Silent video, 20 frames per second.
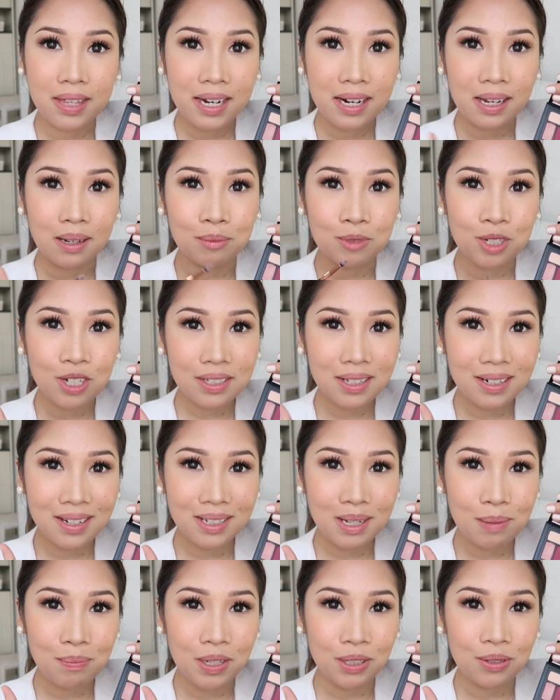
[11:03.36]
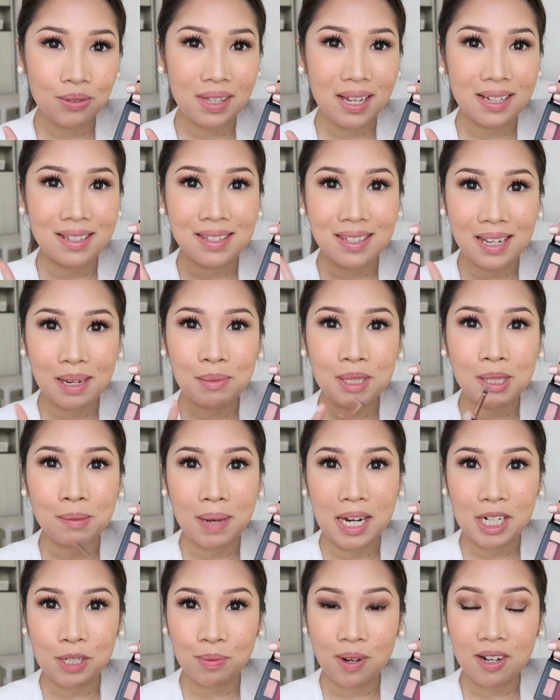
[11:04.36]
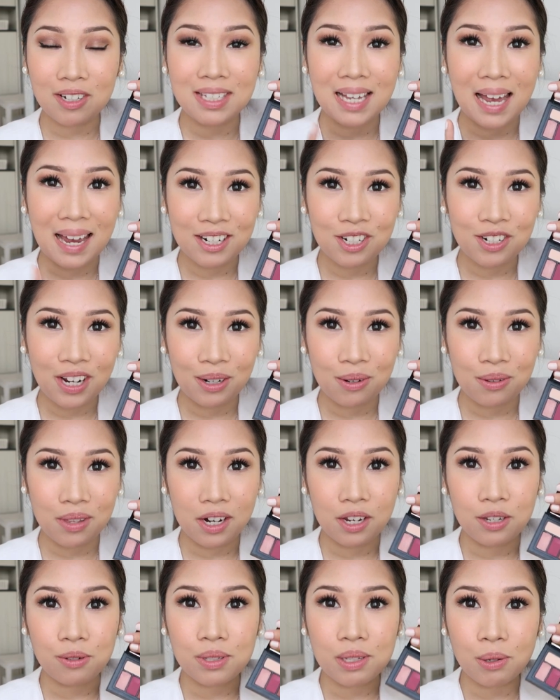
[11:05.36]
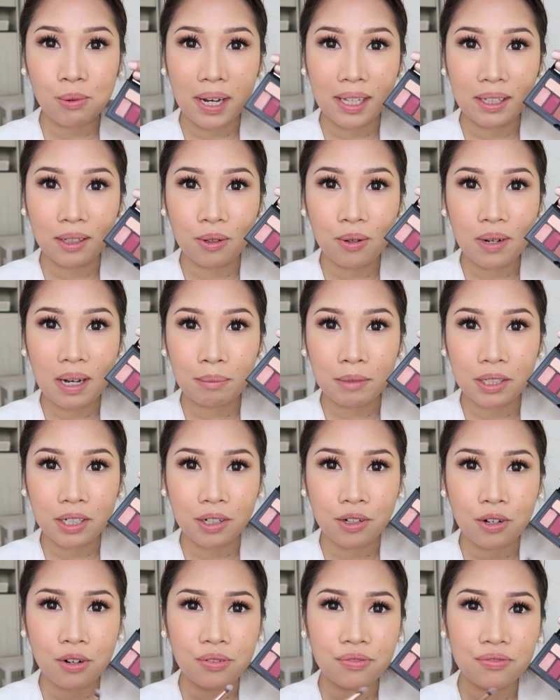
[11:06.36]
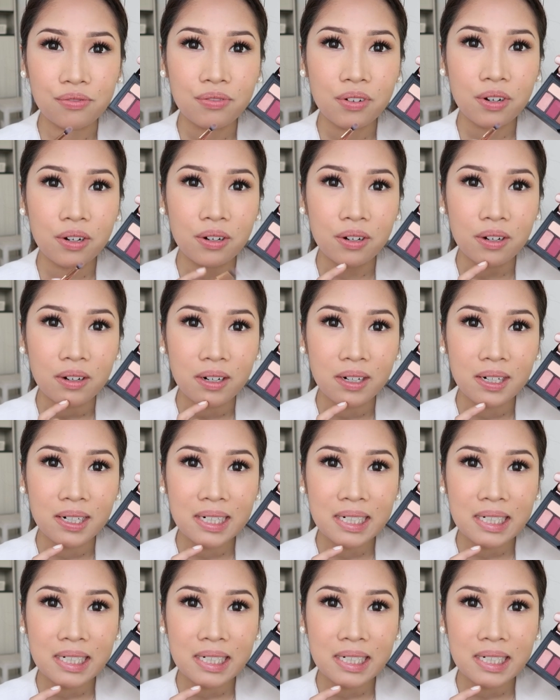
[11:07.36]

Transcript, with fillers: Then I am just gonna dip into that same Smashbox eyeshadow that I used a while ago. I'm gonna go for